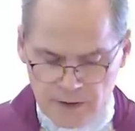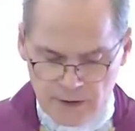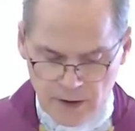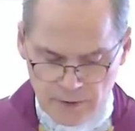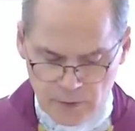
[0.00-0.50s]

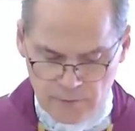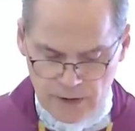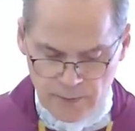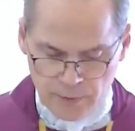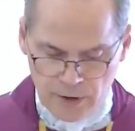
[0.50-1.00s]
the uh,
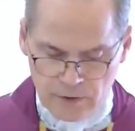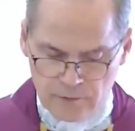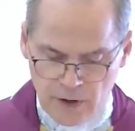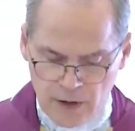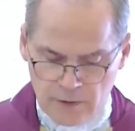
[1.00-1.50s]
Novena
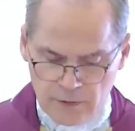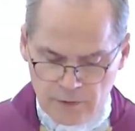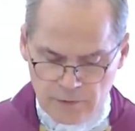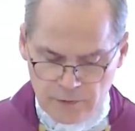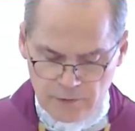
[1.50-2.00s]
prayers.
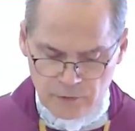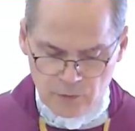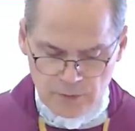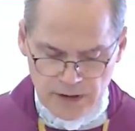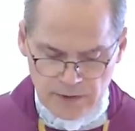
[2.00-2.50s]
There's a
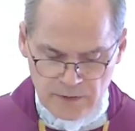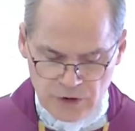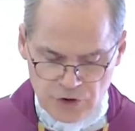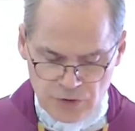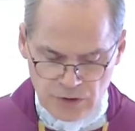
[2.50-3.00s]
Zoom link
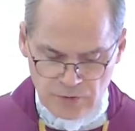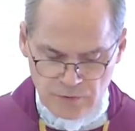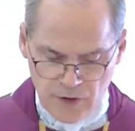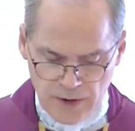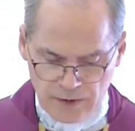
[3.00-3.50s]
that you can
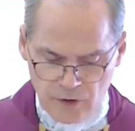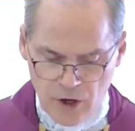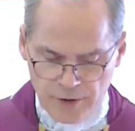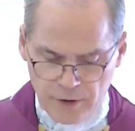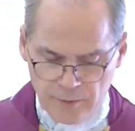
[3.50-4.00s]
find
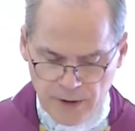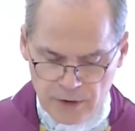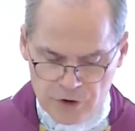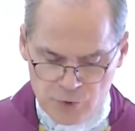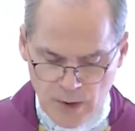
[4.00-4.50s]
on our
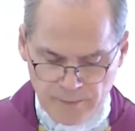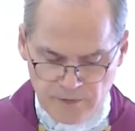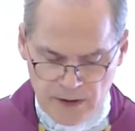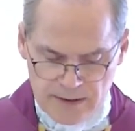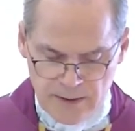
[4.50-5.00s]
parish
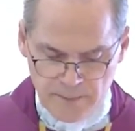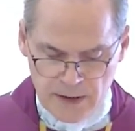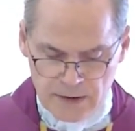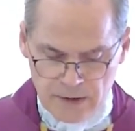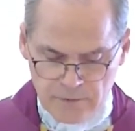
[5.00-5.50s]
website.
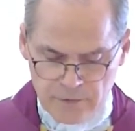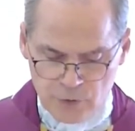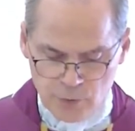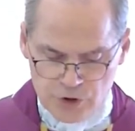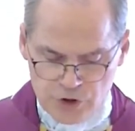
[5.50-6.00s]
If
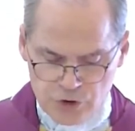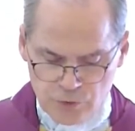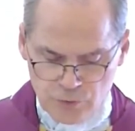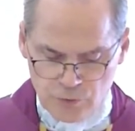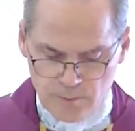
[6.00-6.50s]
you wish
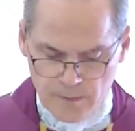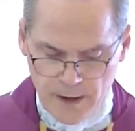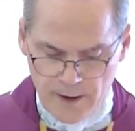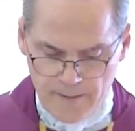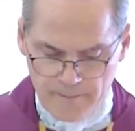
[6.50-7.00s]
to
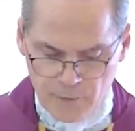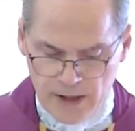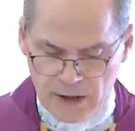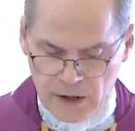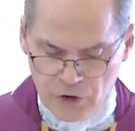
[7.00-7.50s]
um, write an